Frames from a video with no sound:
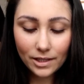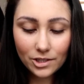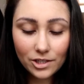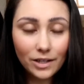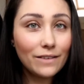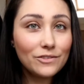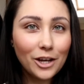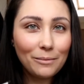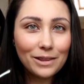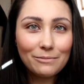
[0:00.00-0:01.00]
I just don't have
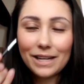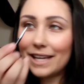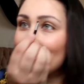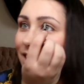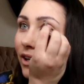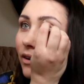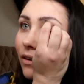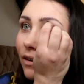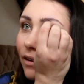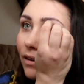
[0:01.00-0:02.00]
time at the minute,
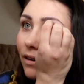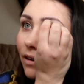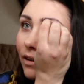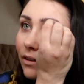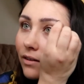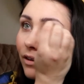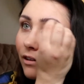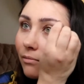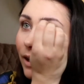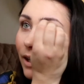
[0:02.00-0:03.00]
so I just kind